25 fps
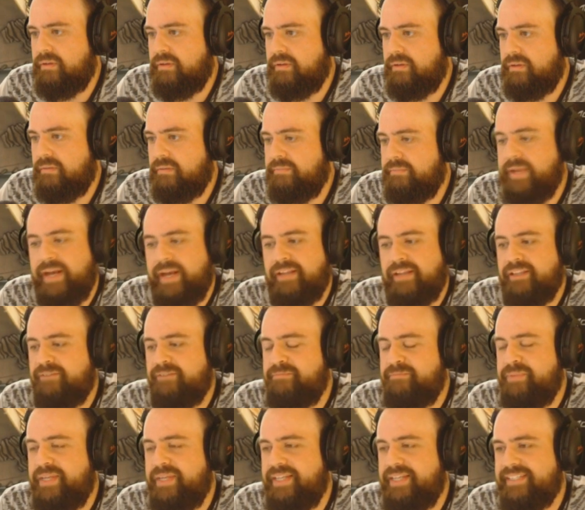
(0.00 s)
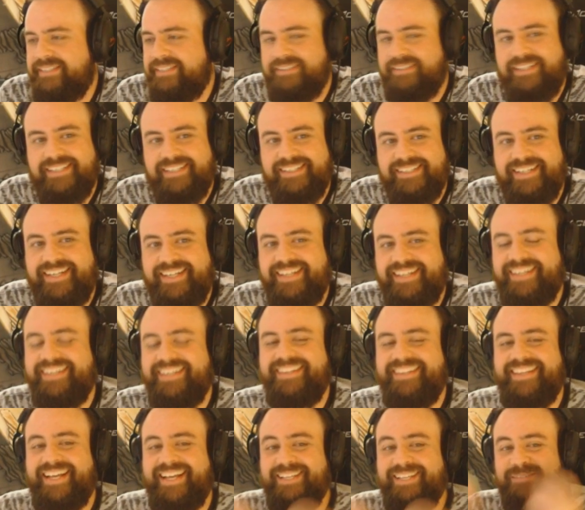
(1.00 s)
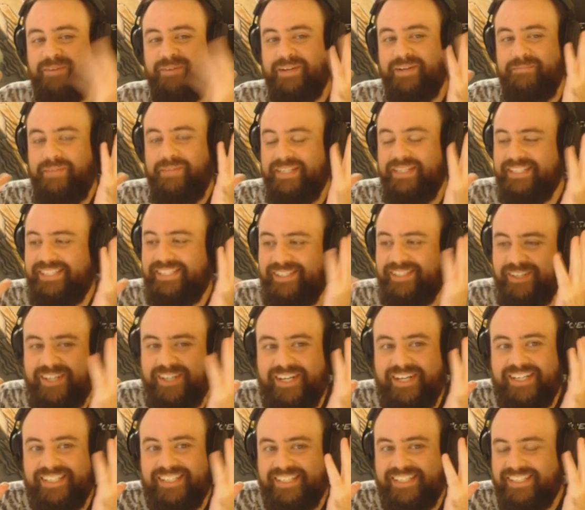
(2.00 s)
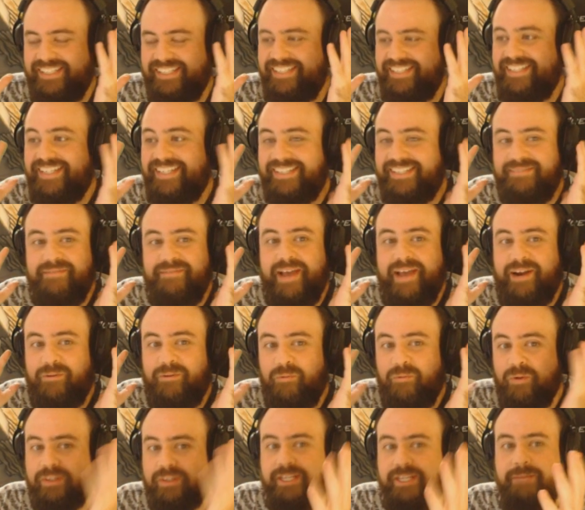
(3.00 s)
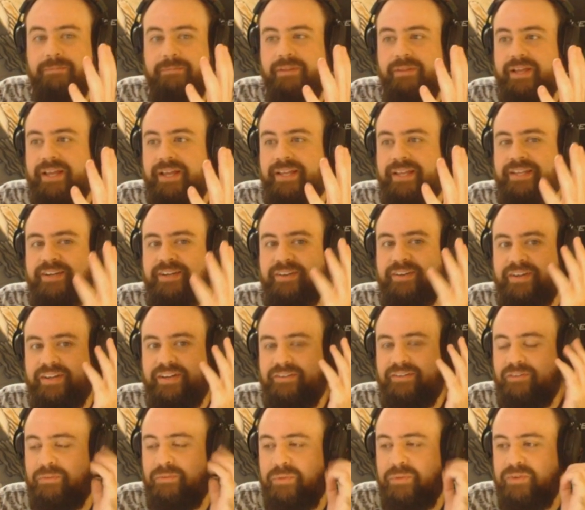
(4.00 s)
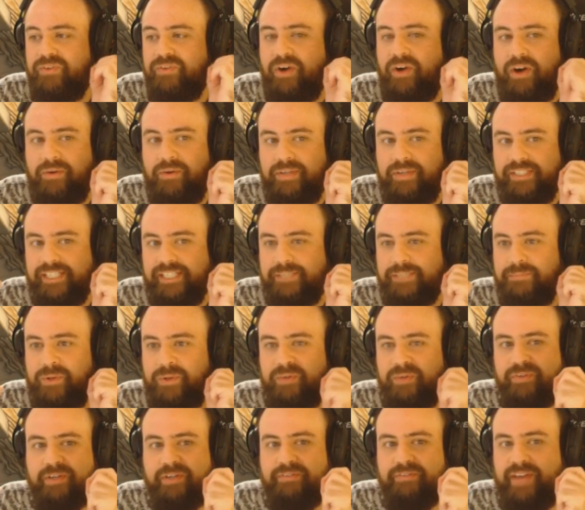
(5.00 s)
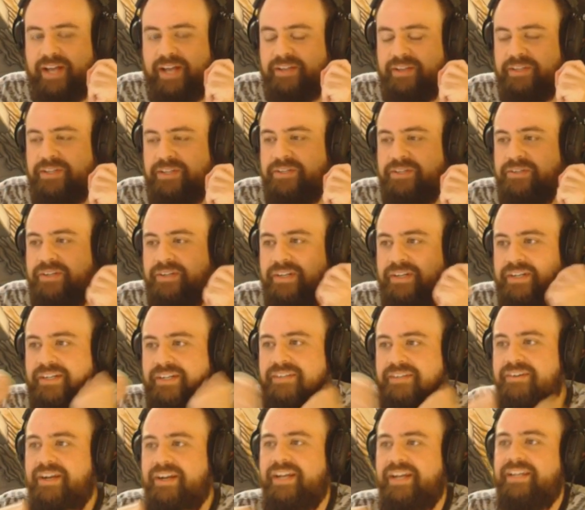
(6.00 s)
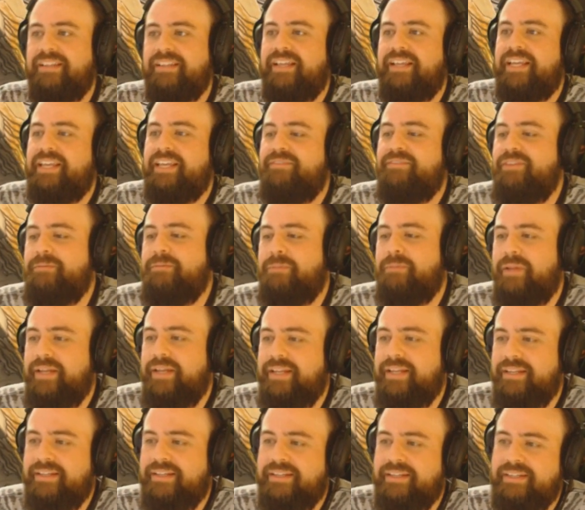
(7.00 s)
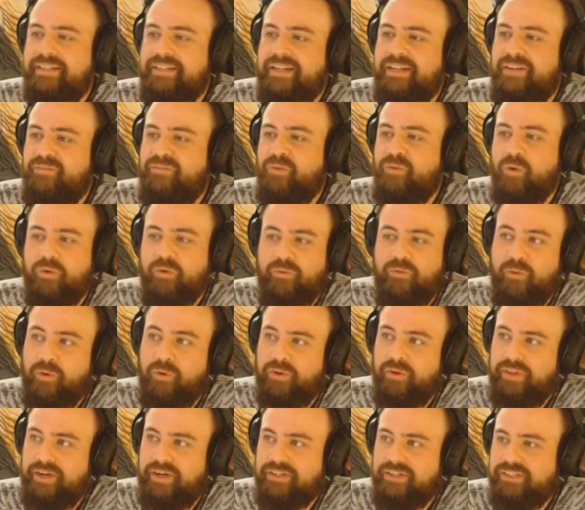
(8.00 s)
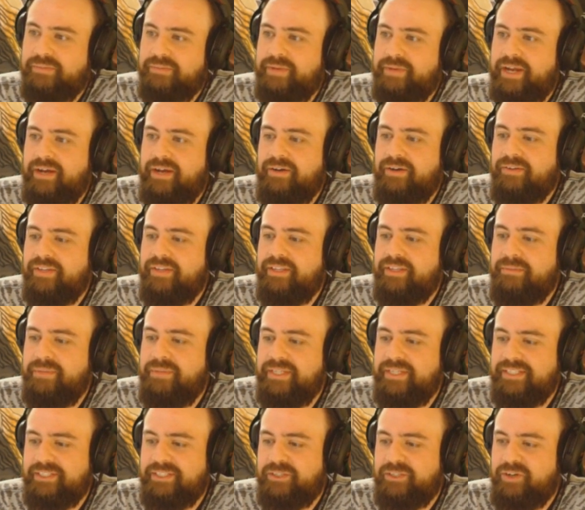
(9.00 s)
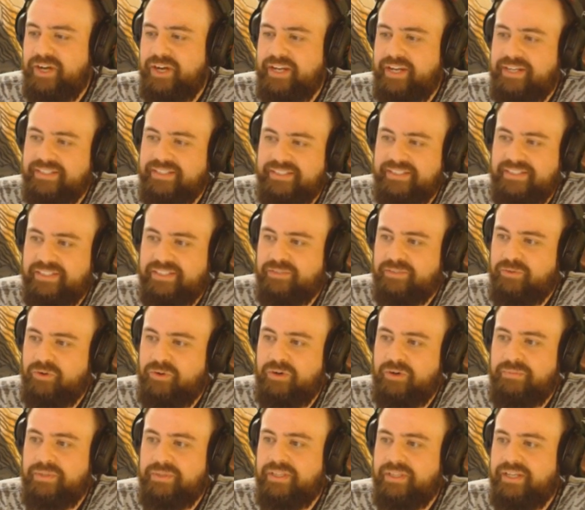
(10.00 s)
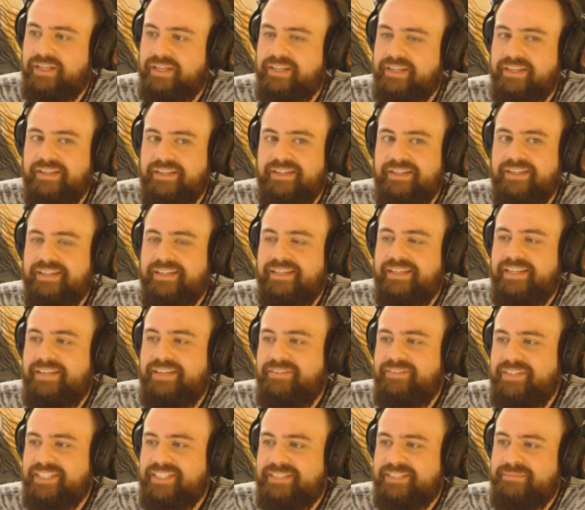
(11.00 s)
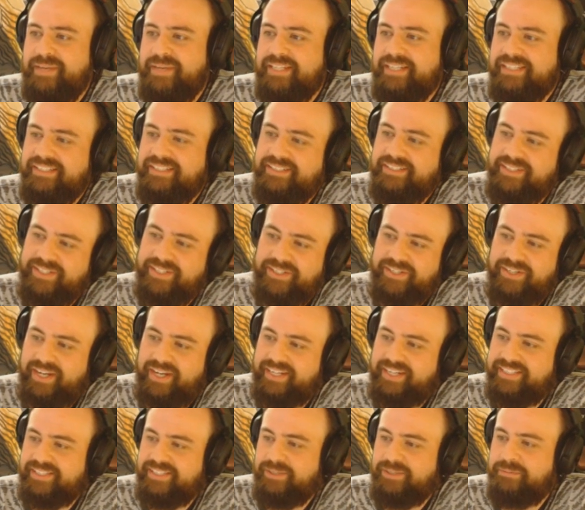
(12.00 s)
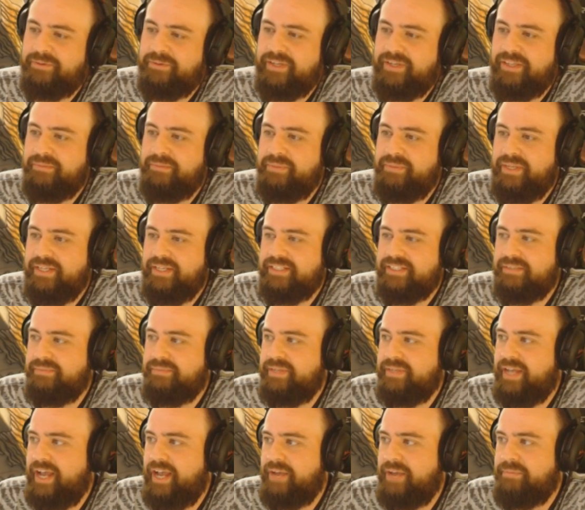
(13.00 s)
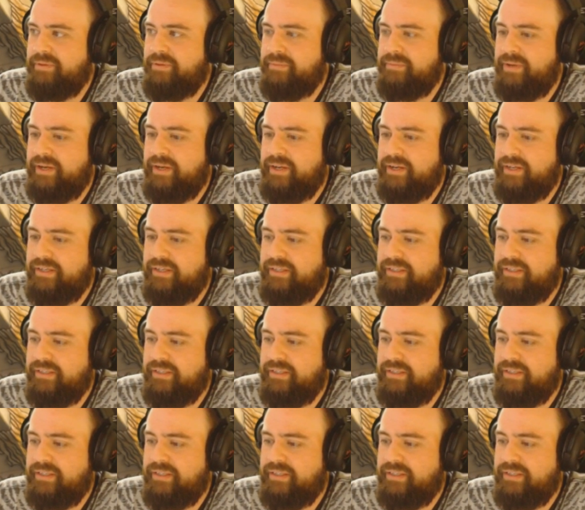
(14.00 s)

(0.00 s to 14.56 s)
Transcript: Man, I love Bees. Because, like, that's why Bees is so good, is because it doesn't matter what they play. Your removal always gets perfect value, right? Like, if he played a 4/4 there somehow, then the Bees is great because it does 4. But, like, if he just makes a dude, I can still play the Bees and be happy about it.